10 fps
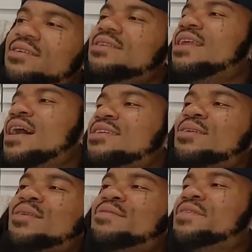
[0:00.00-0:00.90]
Now it's
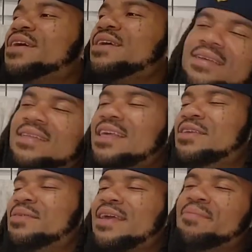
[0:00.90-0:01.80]
only fan. Then
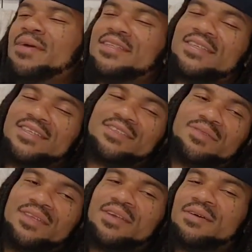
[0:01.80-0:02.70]
you'll get back to the
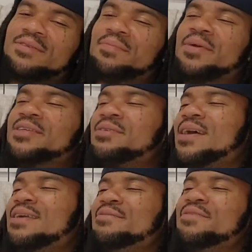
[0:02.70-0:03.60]
studio. depends on
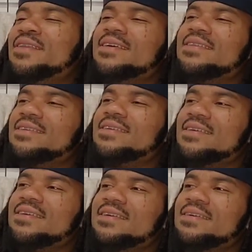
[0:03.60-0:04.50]
how you feeling.
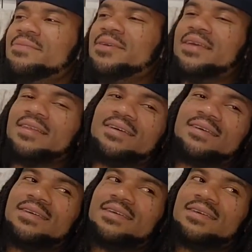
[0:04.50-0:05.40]
We get a
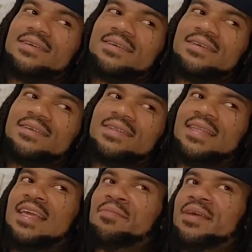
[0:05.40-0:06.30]

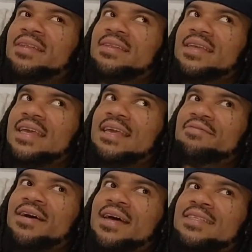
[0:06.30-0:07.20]
demon King
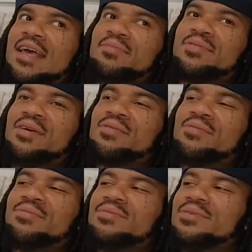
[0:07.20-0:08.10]
Von type
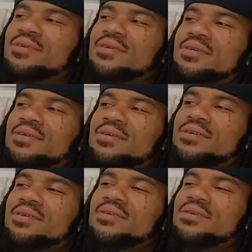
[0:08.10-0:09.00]
song
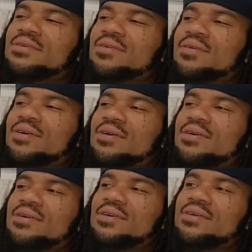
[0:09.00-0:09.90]
or
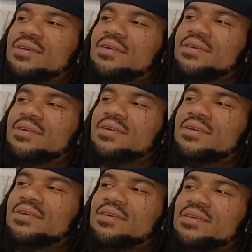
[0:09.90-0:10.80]

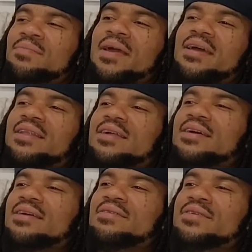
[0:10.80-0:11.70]
you making
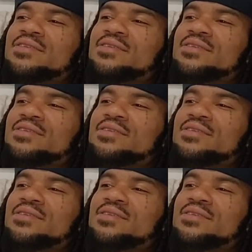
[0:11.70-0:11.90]
love in the